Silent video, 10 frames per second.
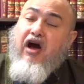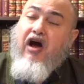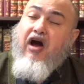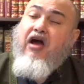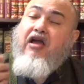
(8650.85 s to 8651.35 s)

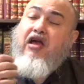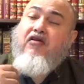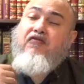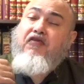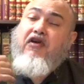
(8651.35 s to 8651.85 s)
I
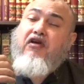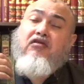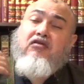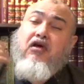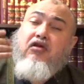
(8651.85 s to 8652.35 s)
avail
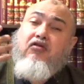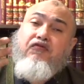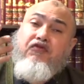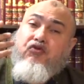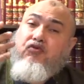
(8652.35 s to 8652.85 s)
none
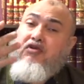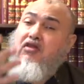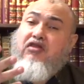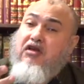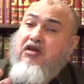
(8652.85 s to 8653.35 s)
of you
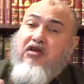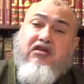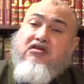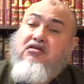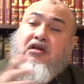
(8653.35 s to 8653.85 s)
nothing.
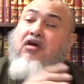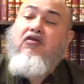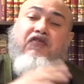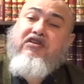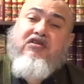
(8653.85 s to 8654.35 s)
None
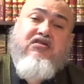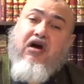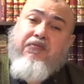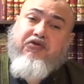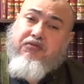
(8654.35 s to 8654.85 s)
of it is
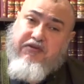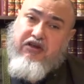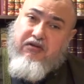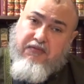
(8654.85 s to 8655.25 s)
up to me.